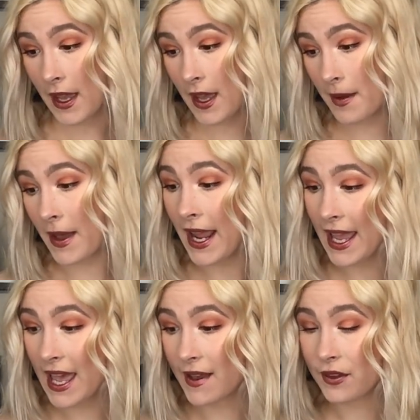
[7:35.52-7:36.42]
Um, I
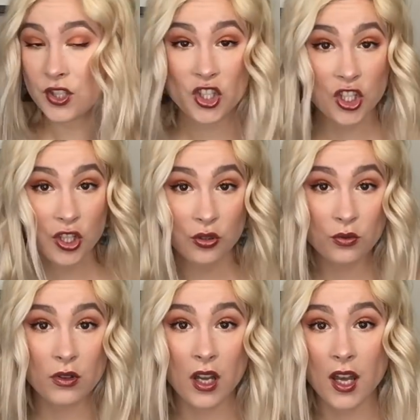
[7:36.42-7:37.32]
have
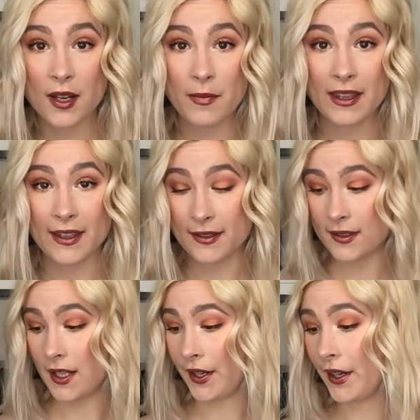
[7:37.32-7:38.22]
two on my
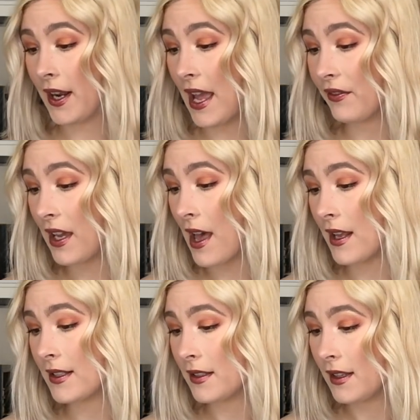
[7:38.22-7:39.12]
list here. I've
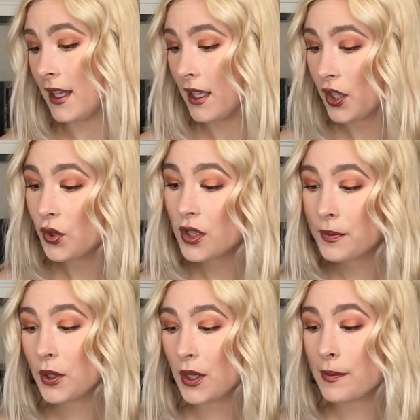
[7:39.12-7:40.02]
got the Huda
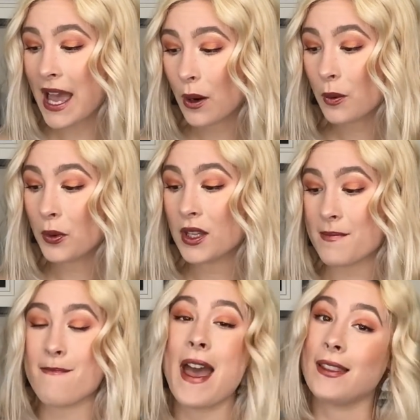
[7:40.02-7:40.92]
Beauty Power
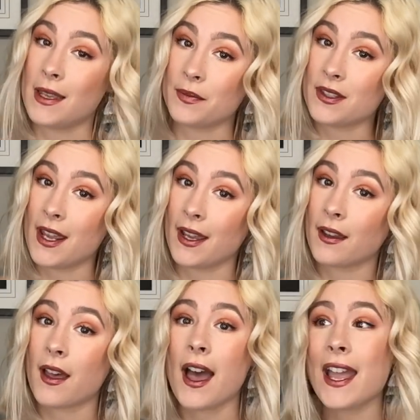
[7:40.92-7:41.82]
Bullet Matte Lipstick.
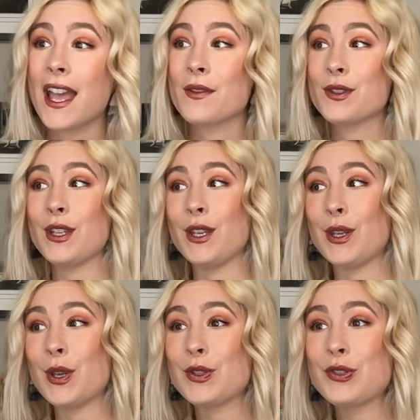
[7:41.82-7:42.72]
I have
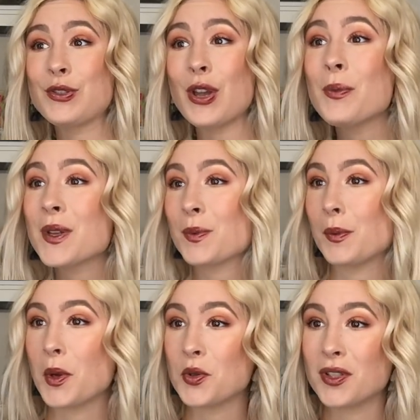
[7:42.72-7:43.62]
seen so much
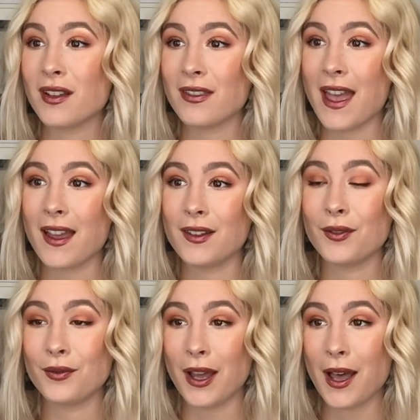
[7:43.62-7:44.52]
promotion on that
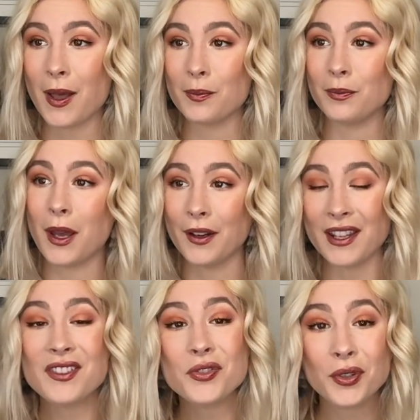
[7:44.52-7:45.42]
um, on
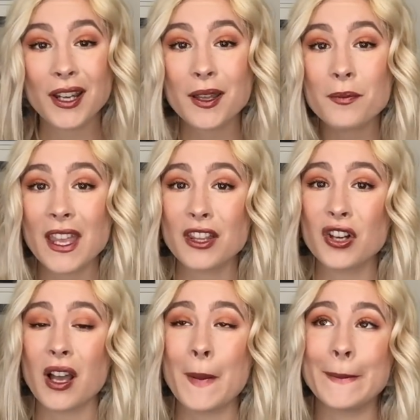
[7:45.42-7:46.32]
Instagram. They
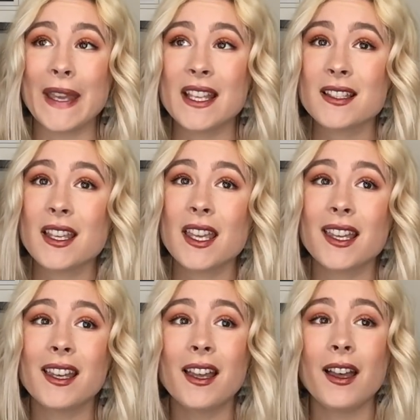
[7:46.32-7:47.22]
look
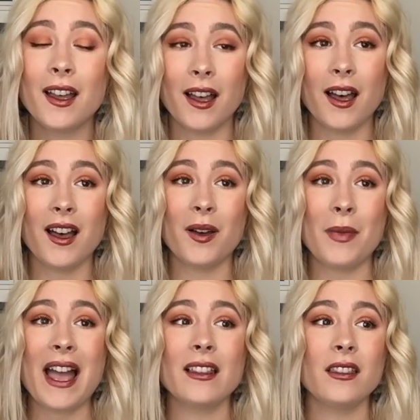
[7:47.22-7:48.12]
amazing. Um,
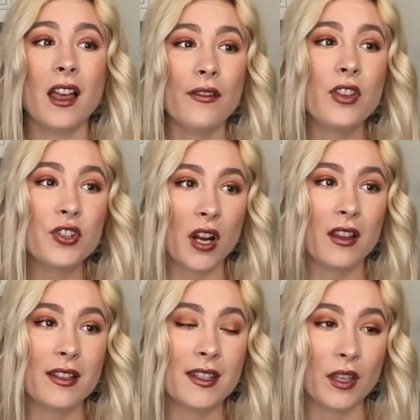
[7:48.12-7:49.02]
I love the
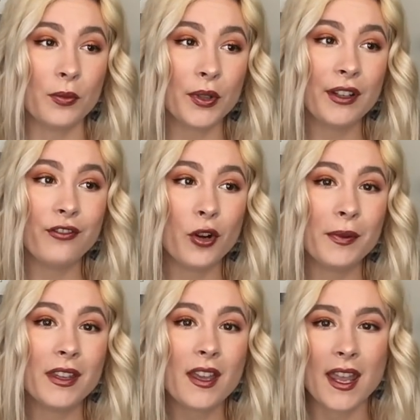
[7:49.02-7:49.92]
Charlotte Tilbury
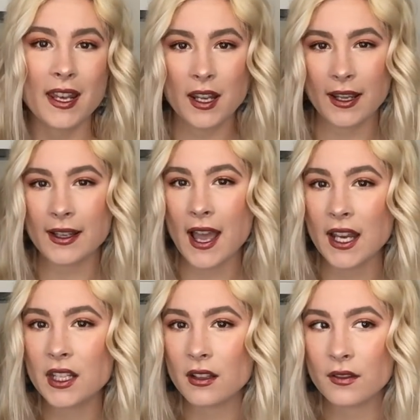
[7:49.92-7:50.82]
formula, and it
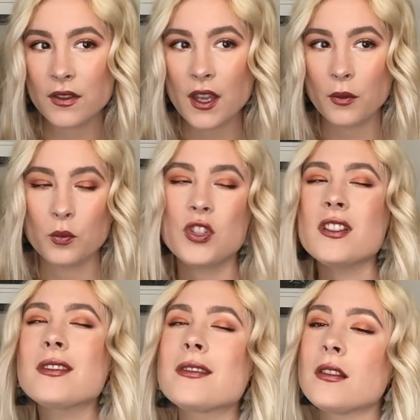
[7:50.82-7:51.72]
kind of the
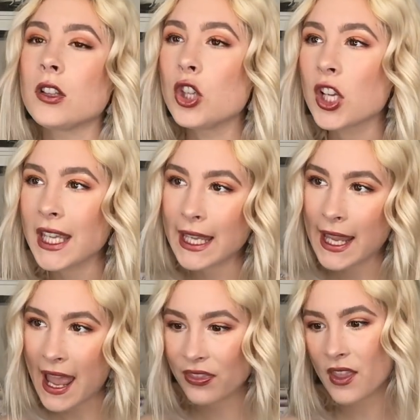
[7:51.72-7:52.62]
just looking
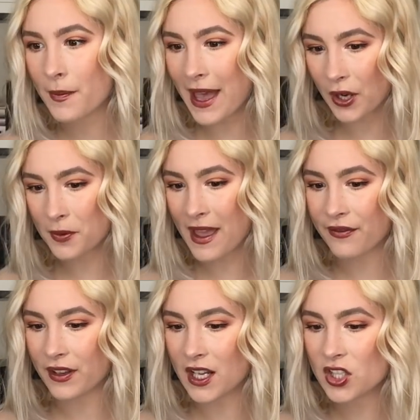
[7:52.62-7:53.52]
at the powder matte
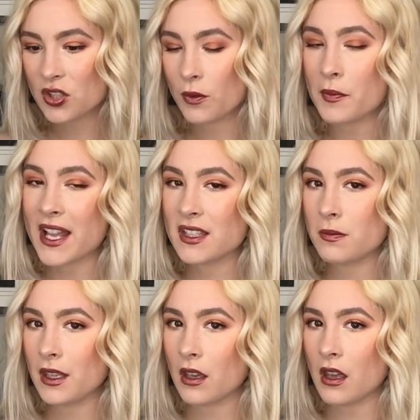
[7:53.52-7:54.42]
finish reminds
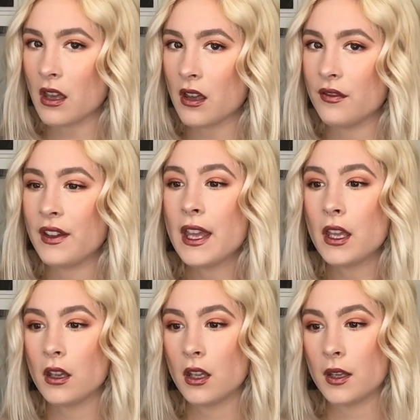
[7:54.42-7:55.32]
me of
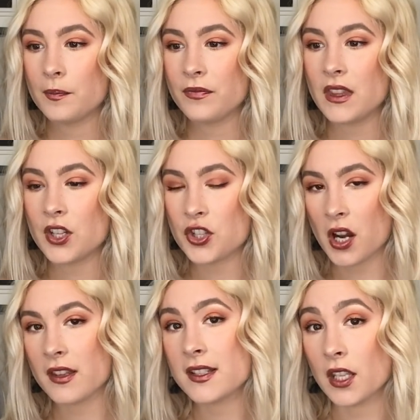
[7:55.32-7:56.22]
the
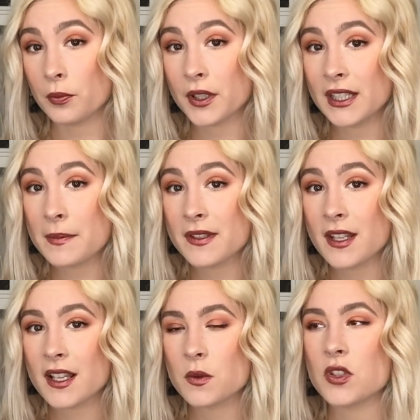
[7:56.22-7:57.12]
Charlotte Tilbury
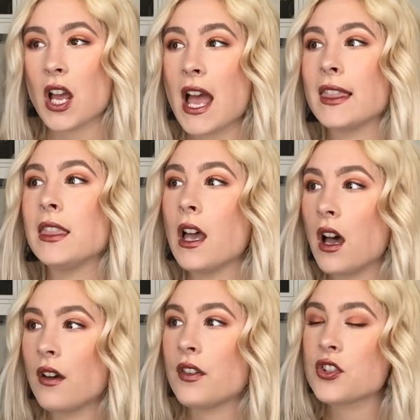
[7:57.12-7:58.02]
lipsticks, which I
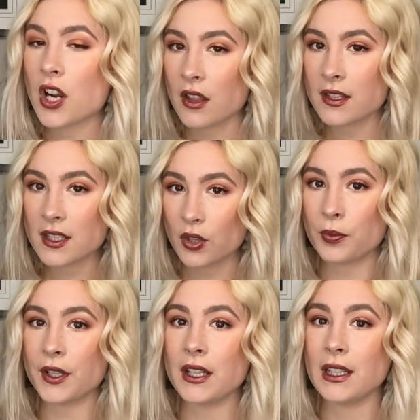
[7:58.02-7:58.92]
love Charlotte
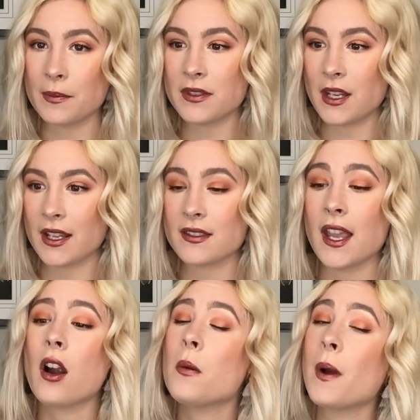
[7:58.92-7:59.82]
Tilbury lipsticks. They
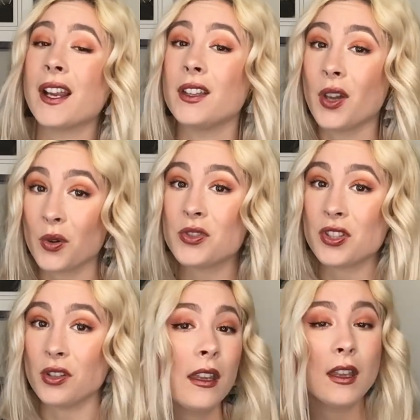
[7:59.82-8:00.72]
are my
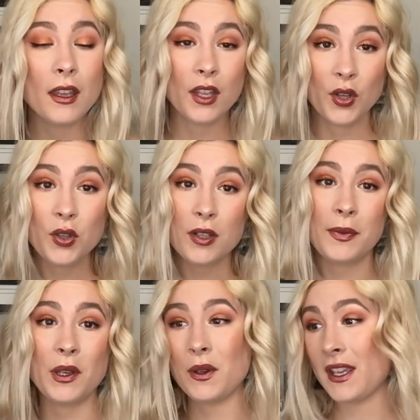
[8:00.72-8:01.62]
go-to. Huda
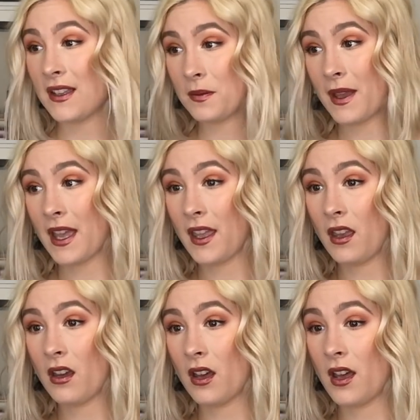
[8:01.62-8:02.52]
Beauty is my
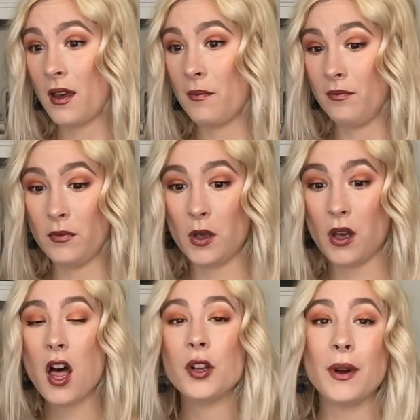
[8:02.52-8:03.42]
um,
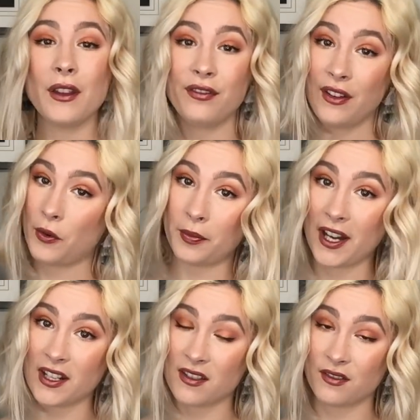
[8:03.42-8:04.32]
all-around favorite
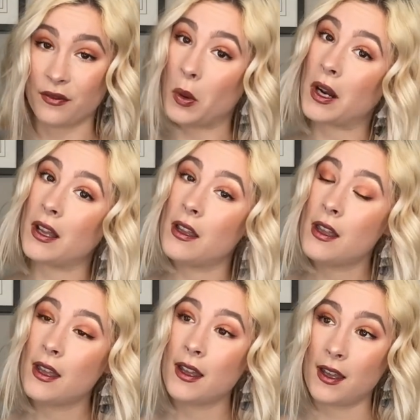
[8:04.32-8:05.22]
brand at Sephora.
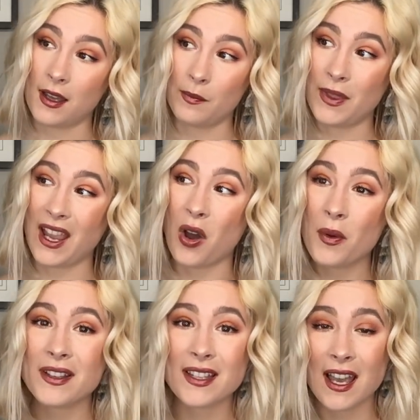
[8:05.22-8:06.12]
Um, they
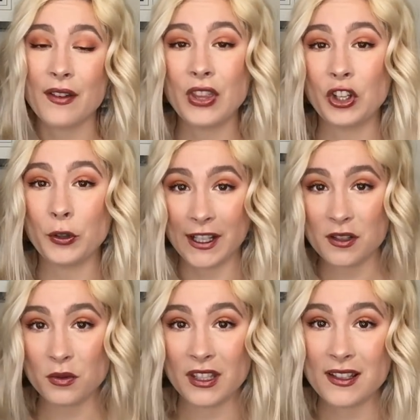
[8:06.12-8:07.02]
always have the
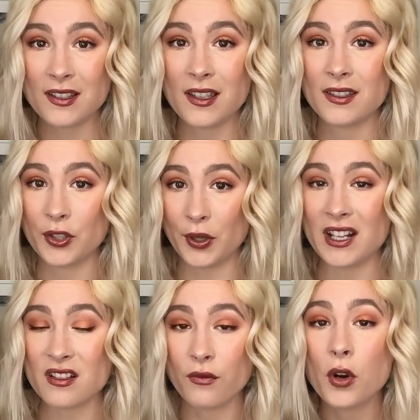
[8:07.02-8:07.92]
greatest releases, the
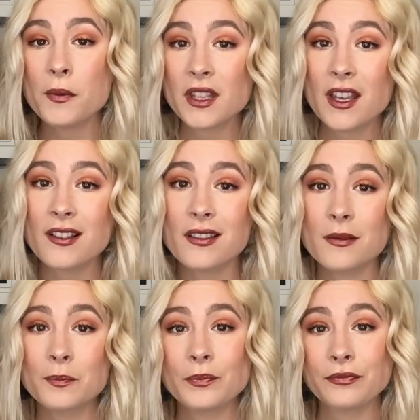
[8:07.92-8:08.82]
greatest formulas.